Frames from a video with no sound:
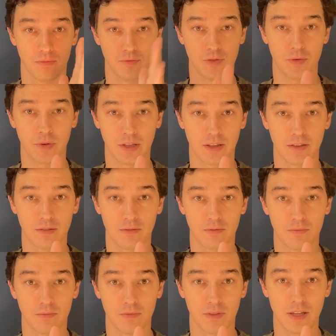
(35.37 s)
doing
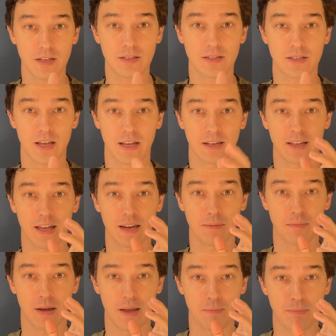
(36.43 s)
this and
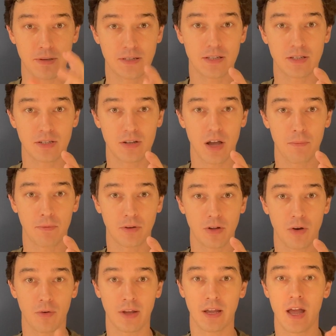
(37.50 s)
getting my business up and
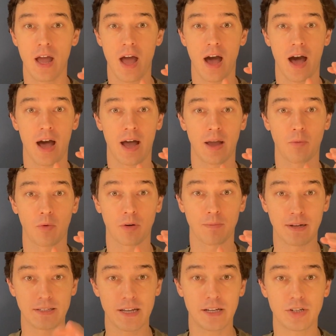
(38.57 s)
going, I work
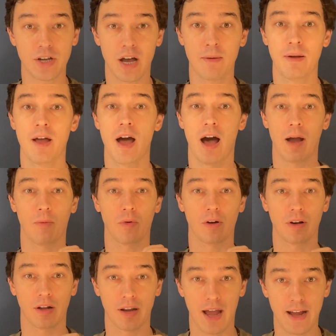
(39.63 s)
my day job, I
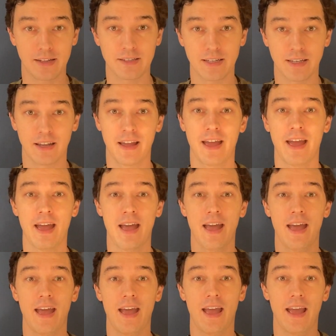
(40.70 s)
work on acting,
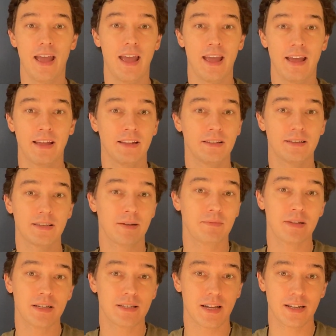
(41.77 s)
and some
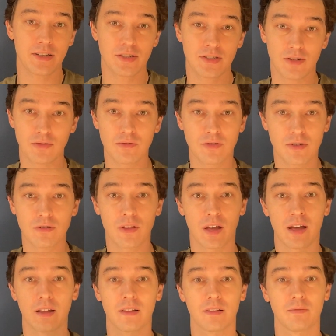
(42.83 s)
days I just don't do
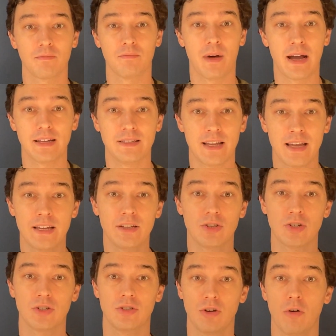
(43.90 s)
that. My days
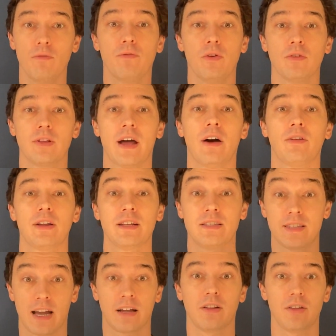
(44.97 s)
just don't fold out
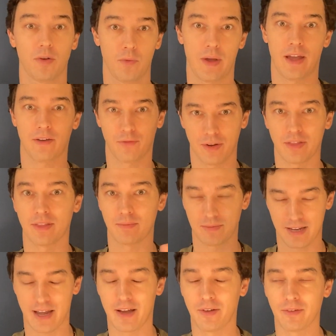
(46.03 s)
exactly the way I've written them
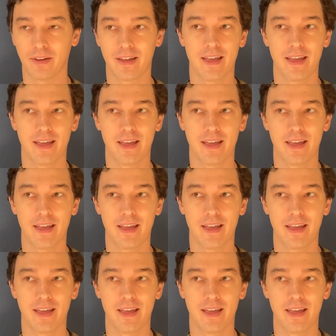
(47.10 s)
down.